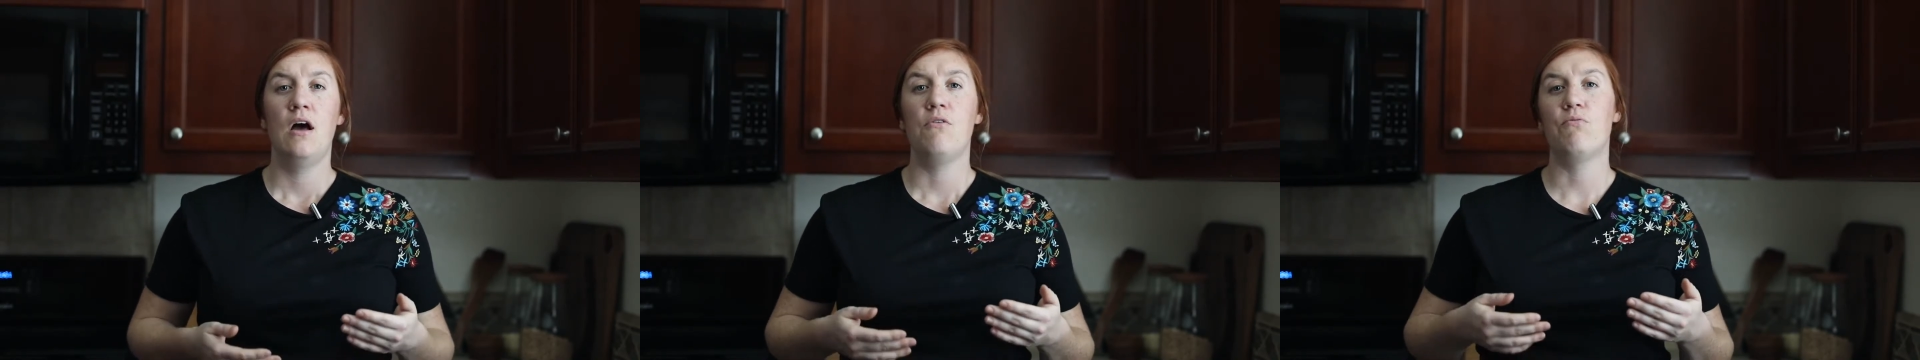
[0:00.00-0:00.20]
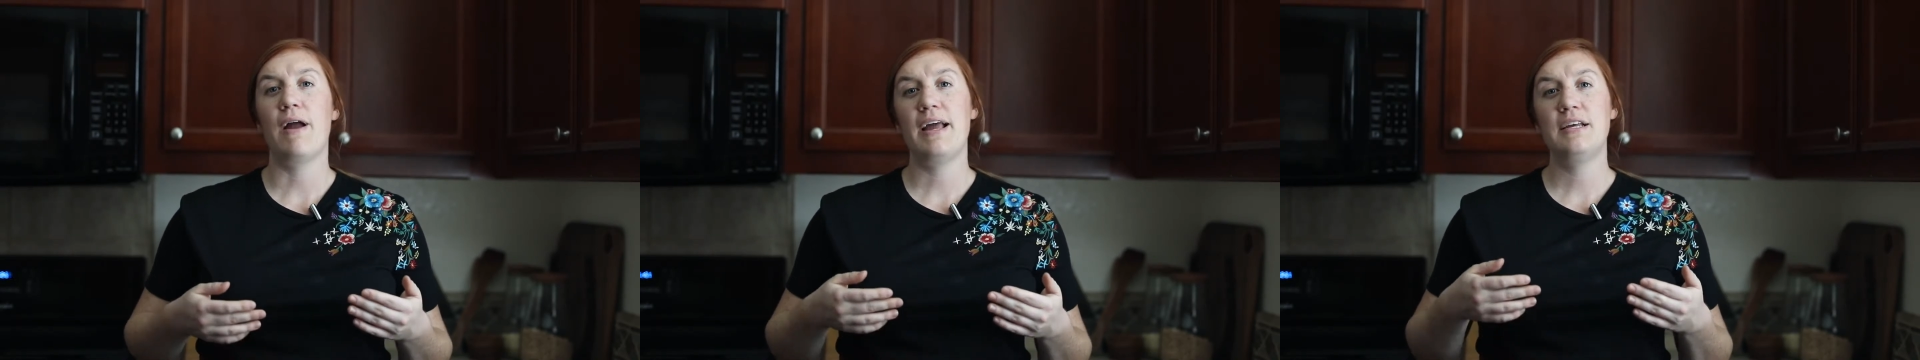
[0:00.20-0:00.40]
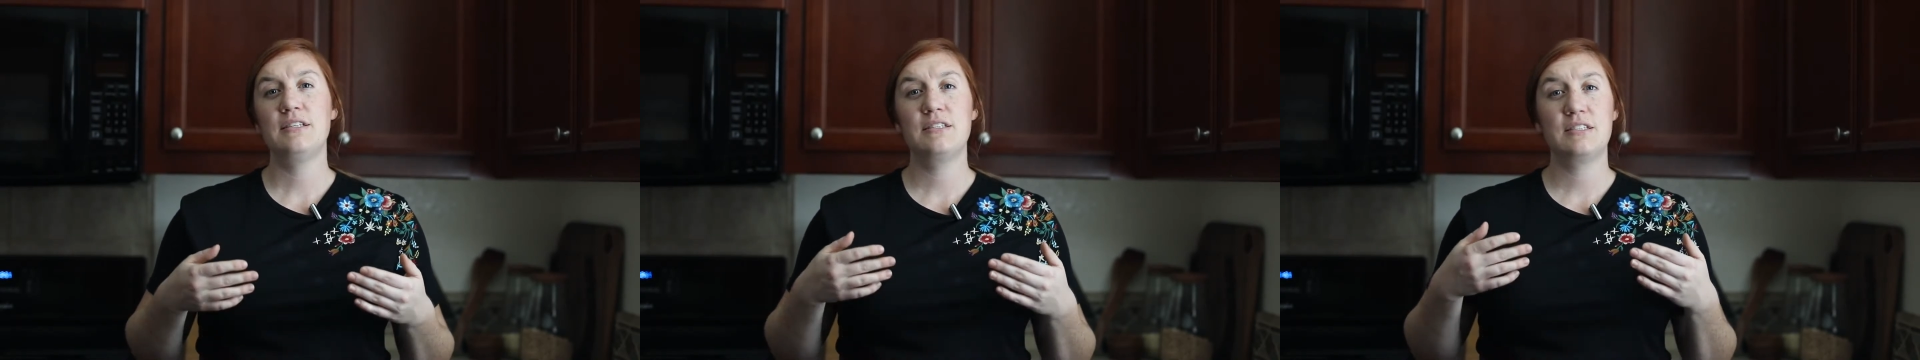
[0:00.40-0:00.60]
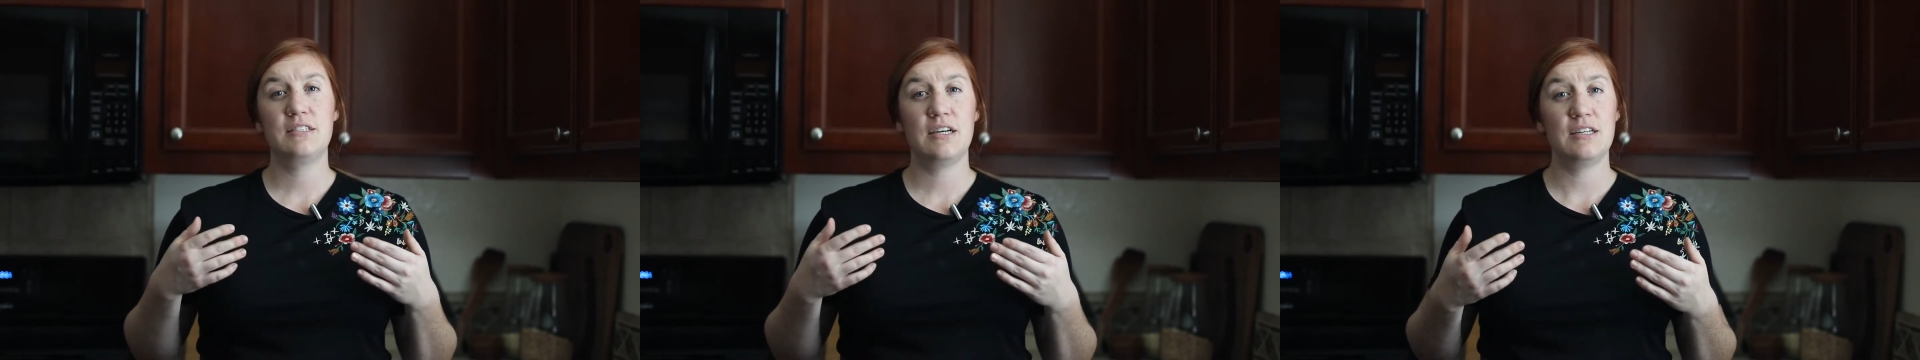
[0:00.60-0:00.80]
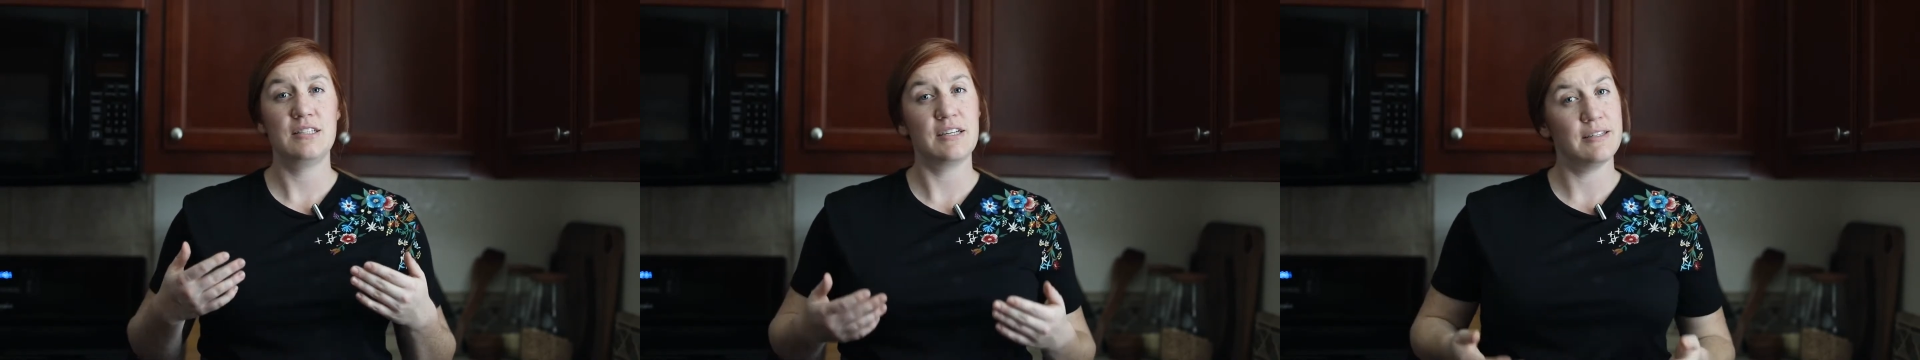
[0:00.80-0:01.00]
Rice
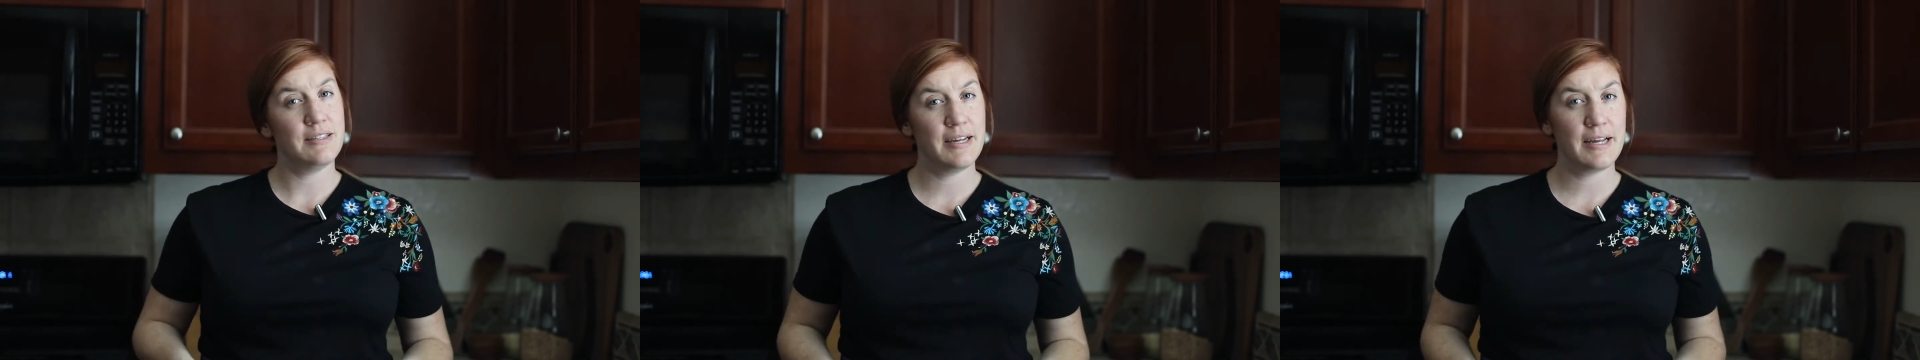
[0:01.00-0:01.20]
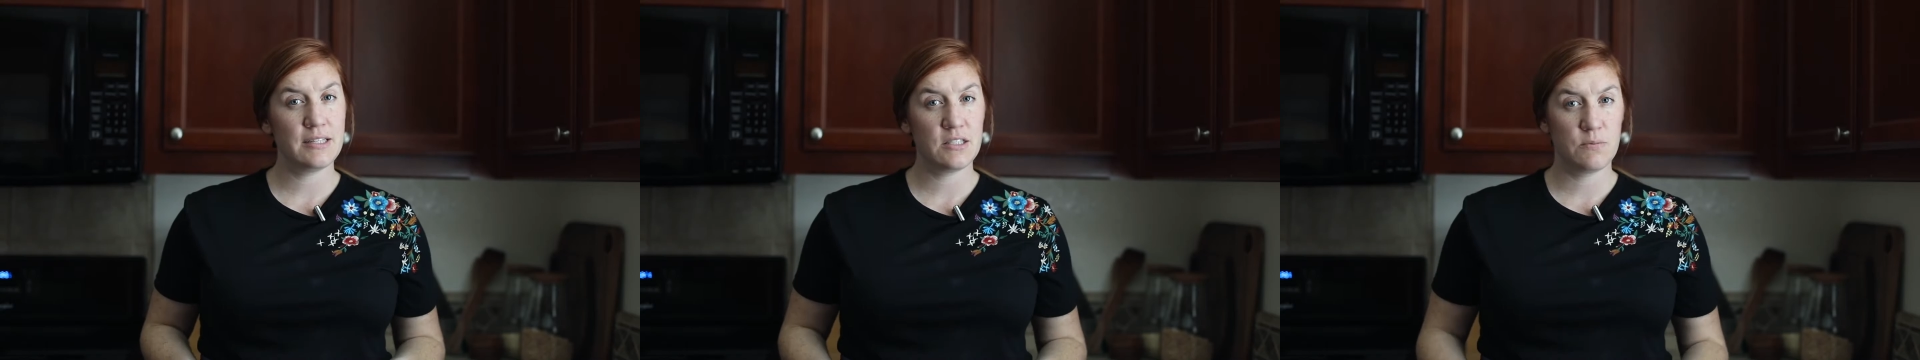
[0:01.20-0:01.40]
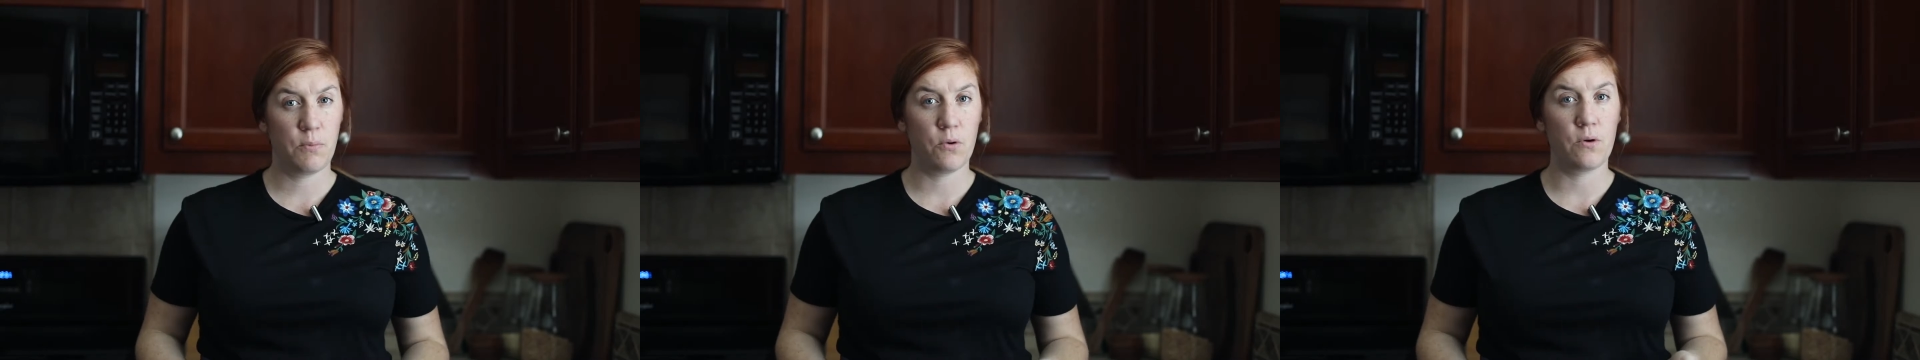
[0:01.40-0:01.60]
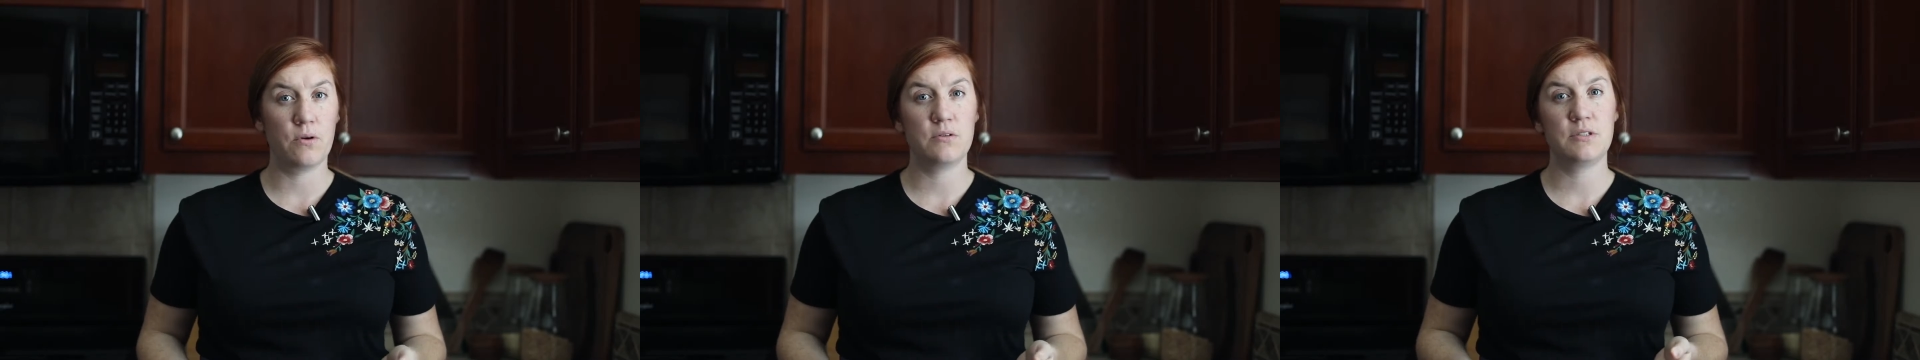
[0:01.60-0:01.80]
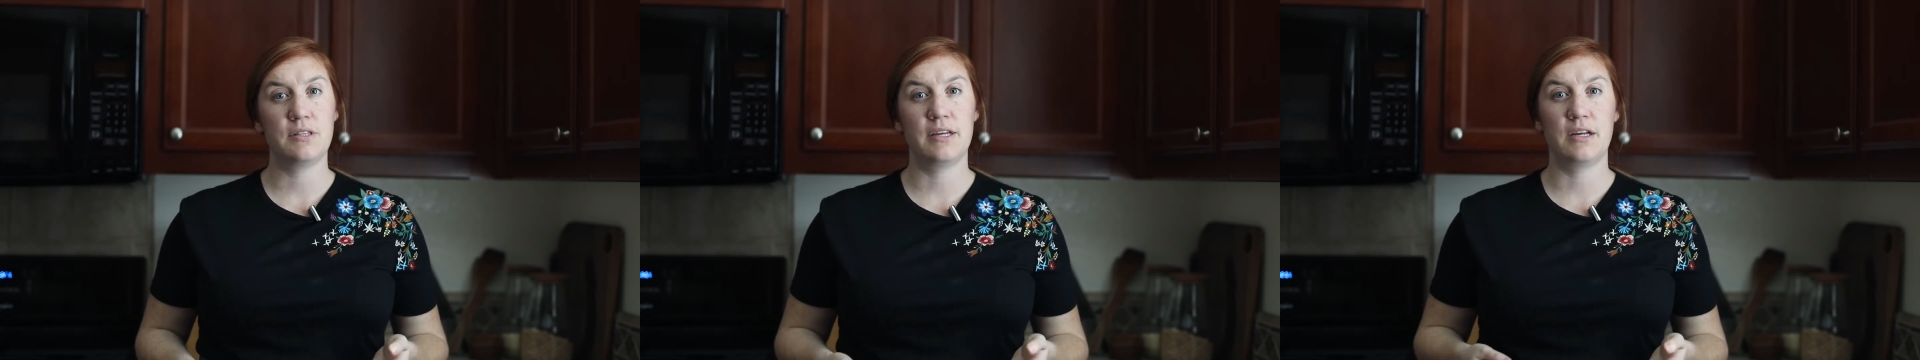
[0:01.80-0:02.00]
does contain
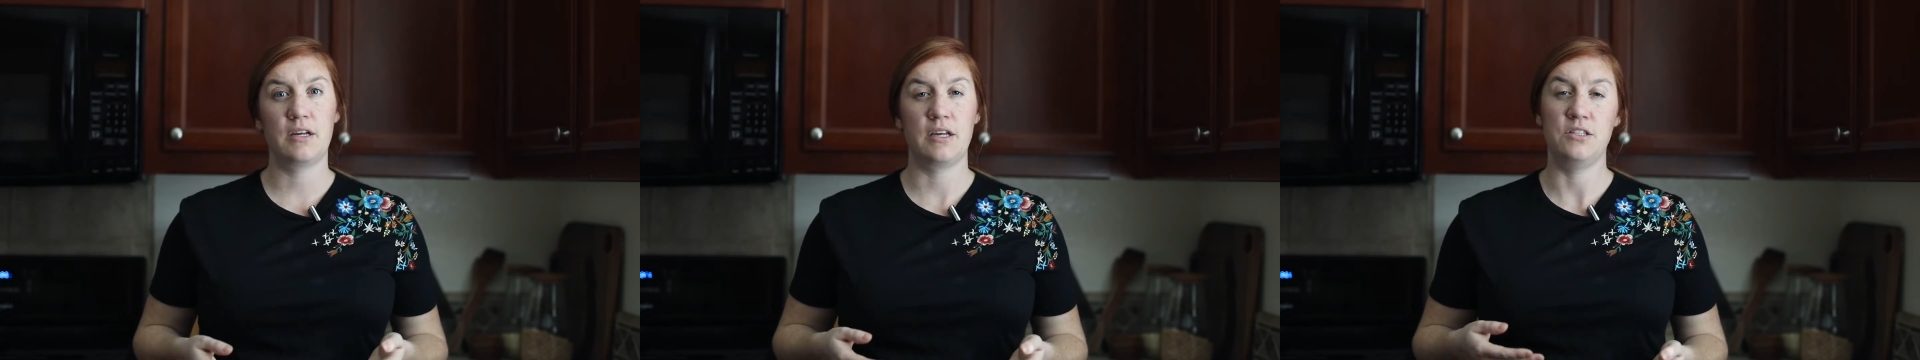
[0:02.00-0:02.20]
spores that